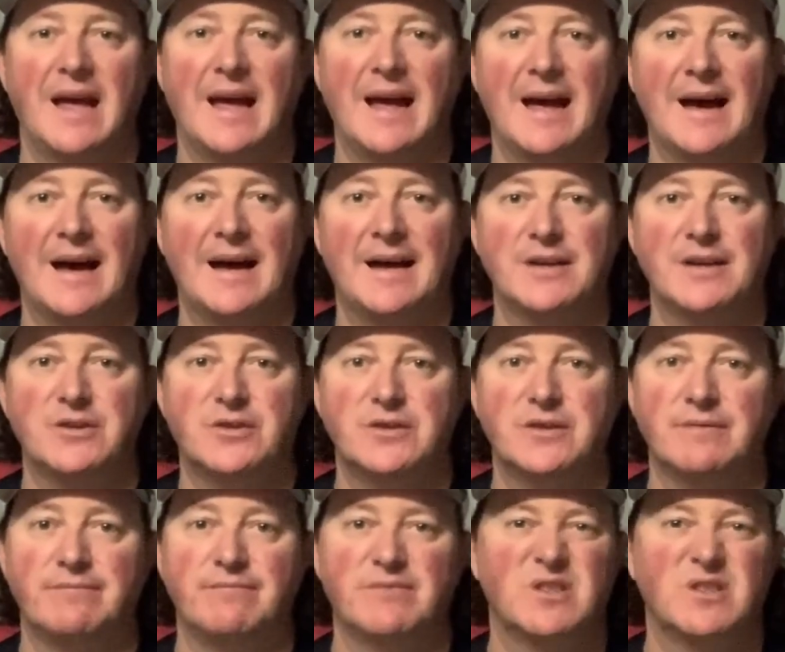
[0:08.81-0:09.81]
as
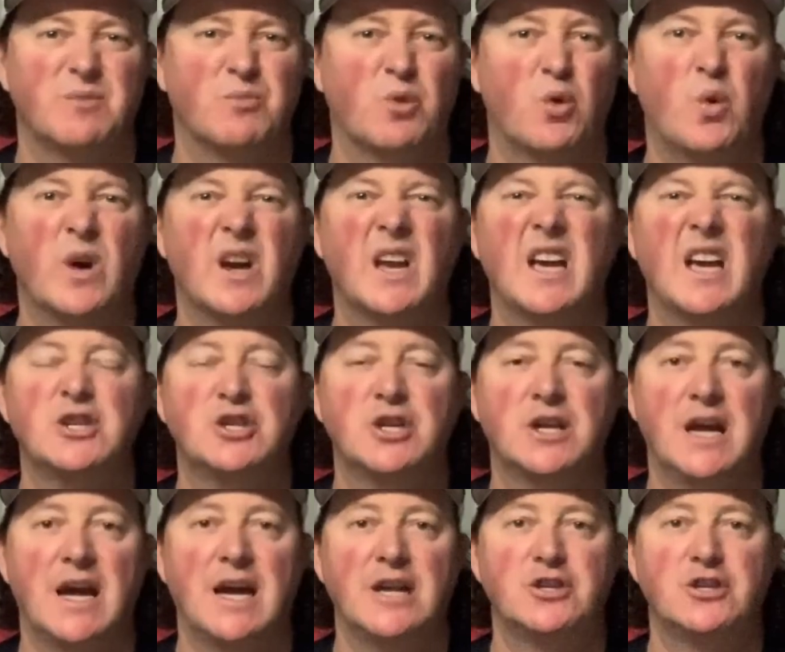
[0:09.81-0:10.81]
some quick
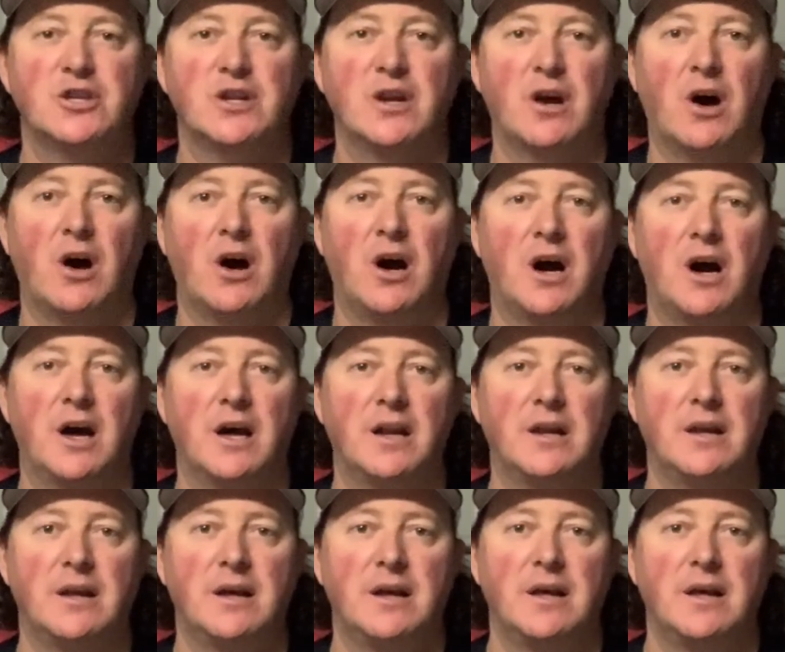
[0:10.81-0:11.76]
education on